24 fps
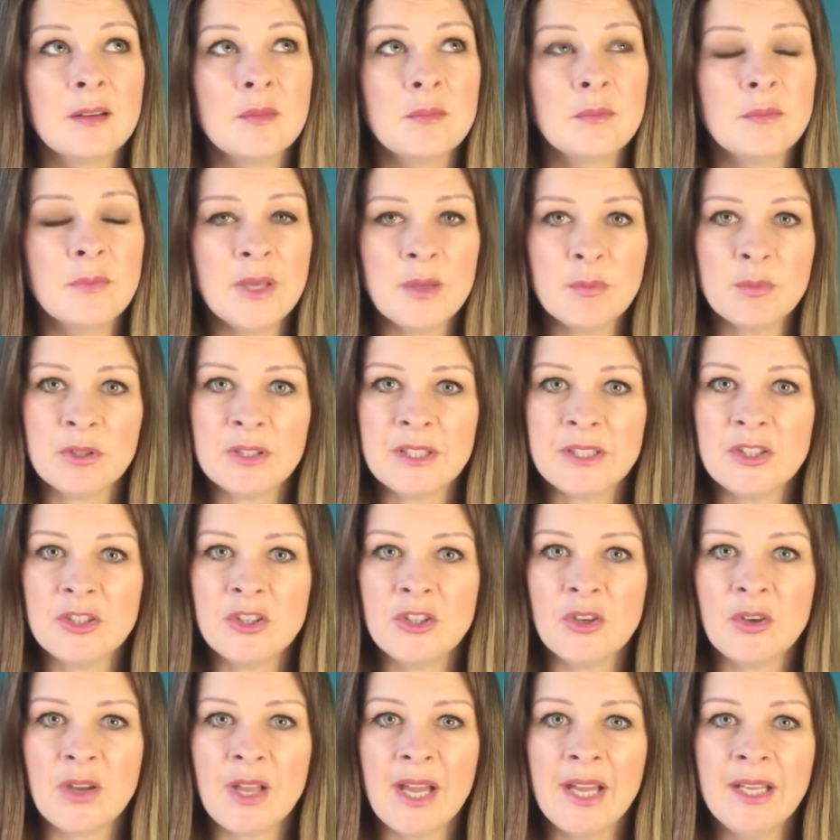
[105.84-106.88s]
people in
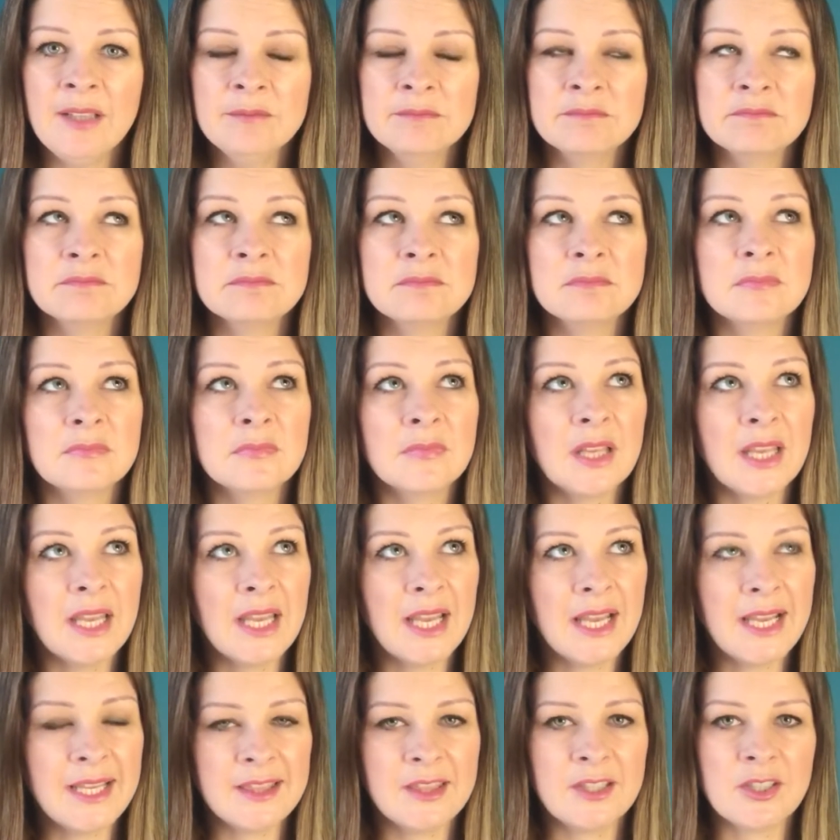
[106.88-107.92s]
the UK,
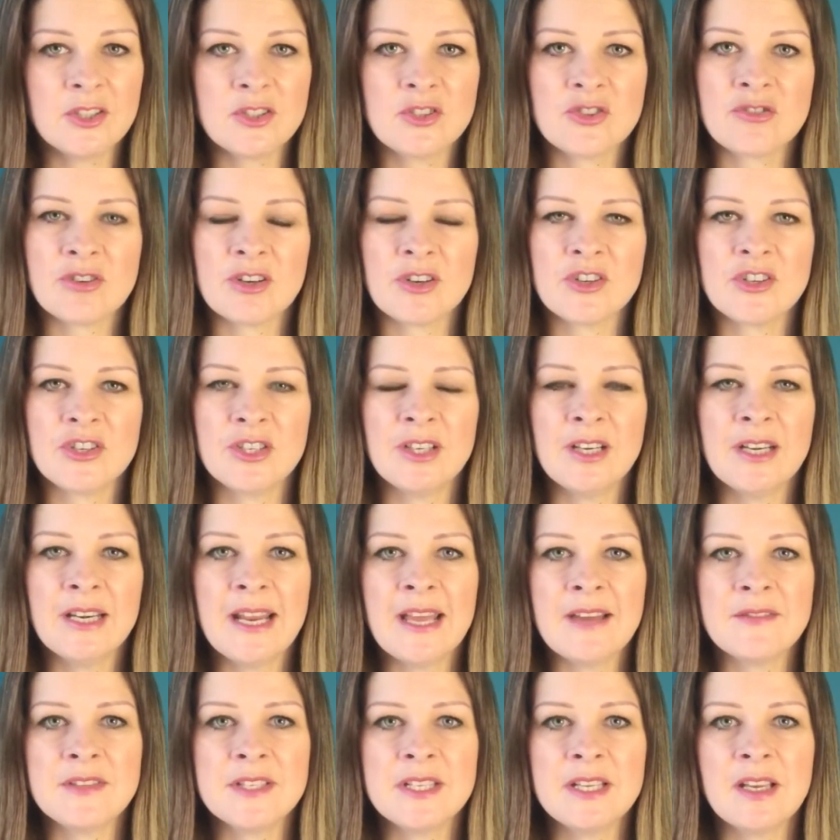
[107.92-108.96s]
in the construction and
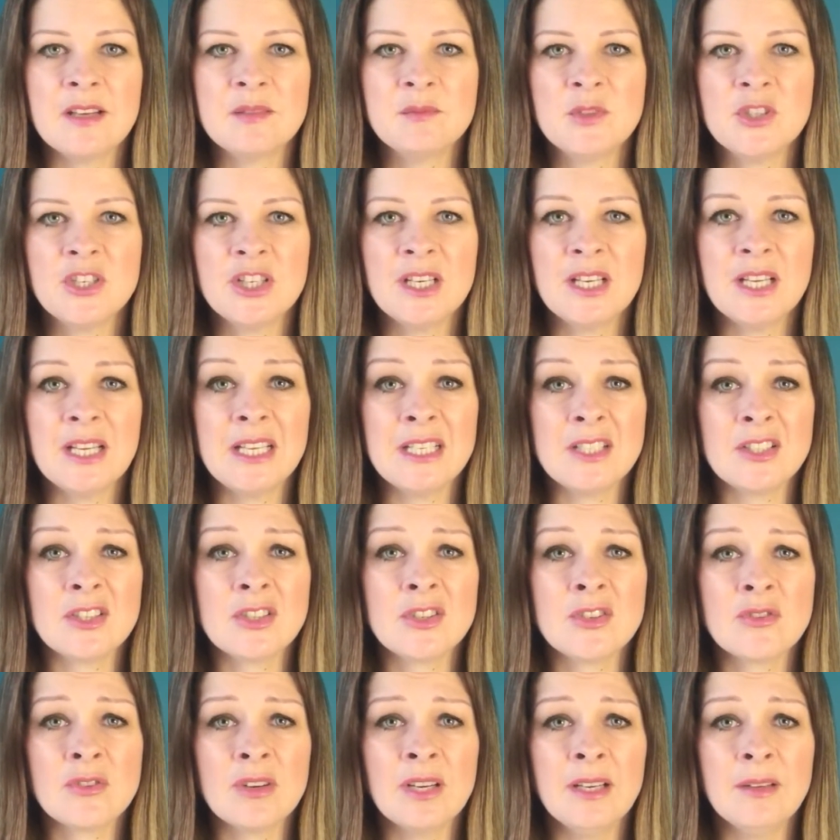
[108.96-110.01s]
FCMG
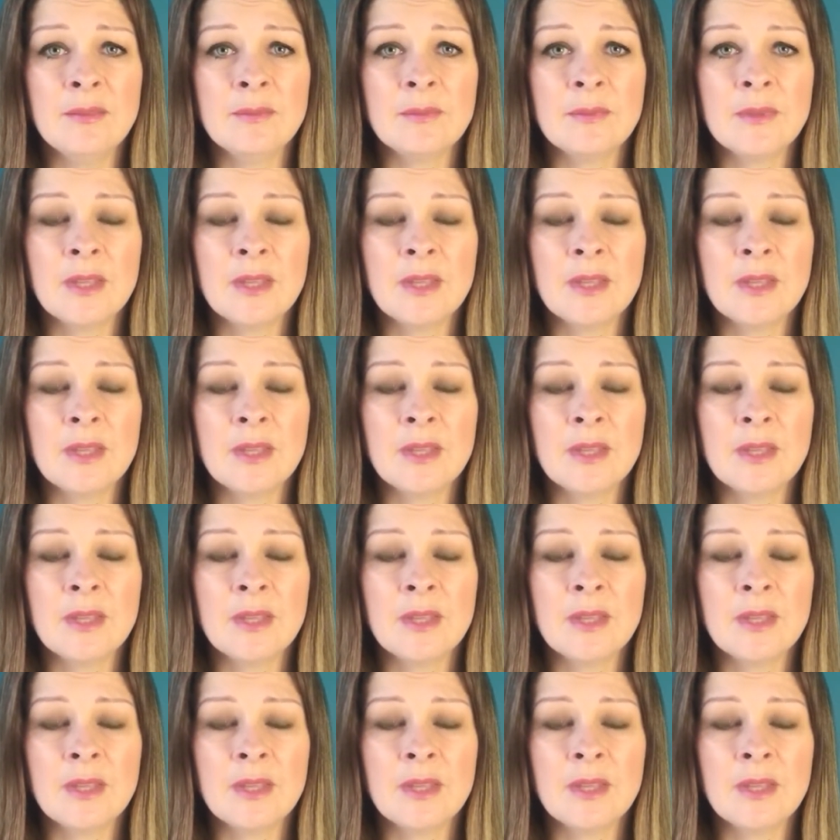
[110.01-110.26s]
industry,